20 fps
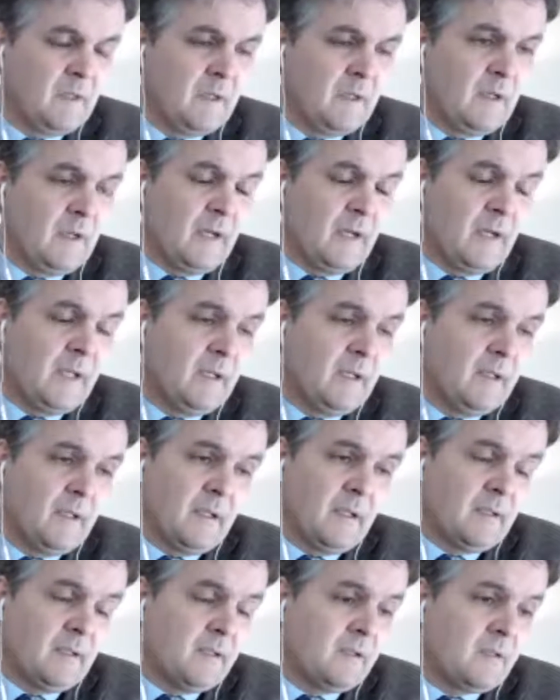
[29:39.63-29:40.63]

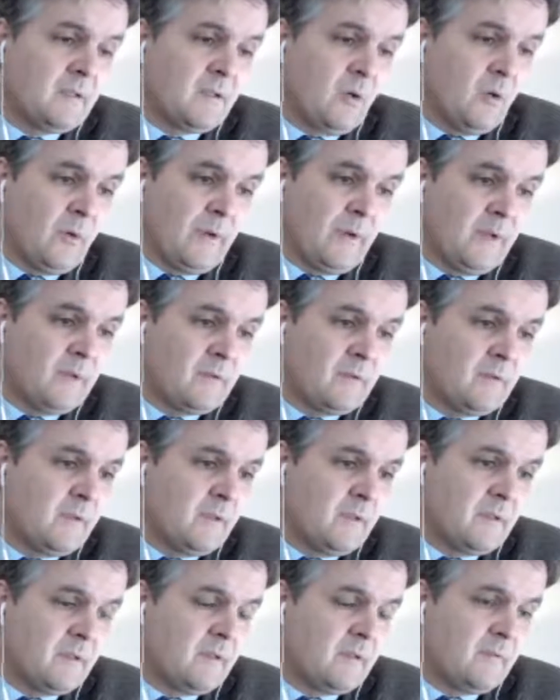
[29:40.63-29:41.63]
And so
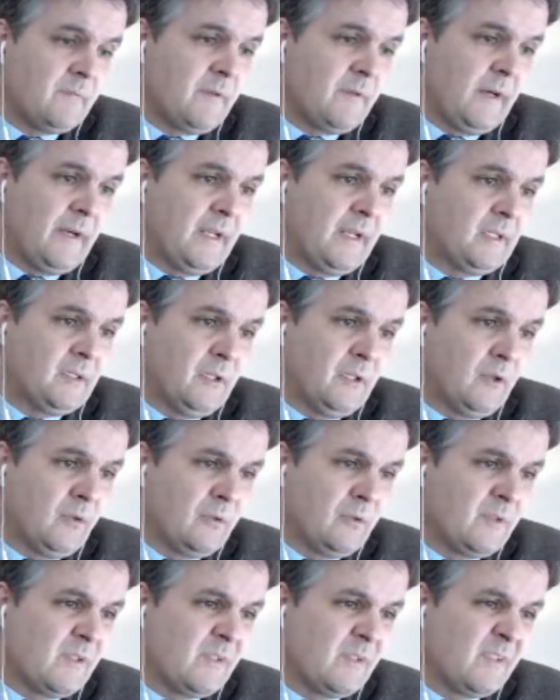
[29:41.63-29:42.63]
it's very
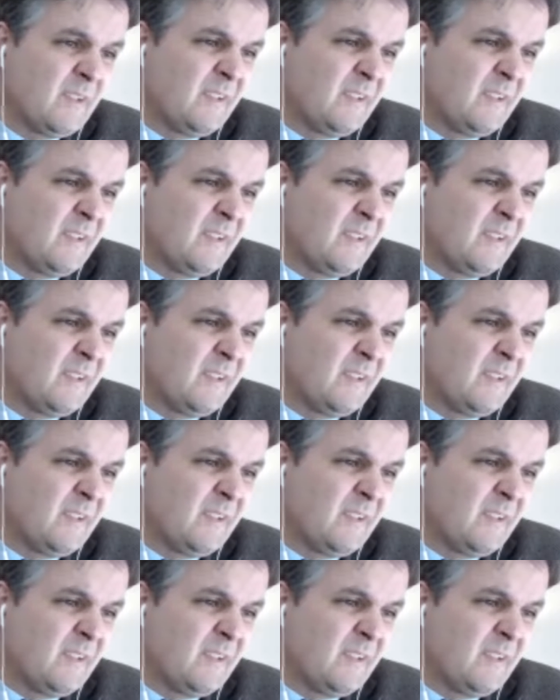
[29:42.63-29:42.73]
close.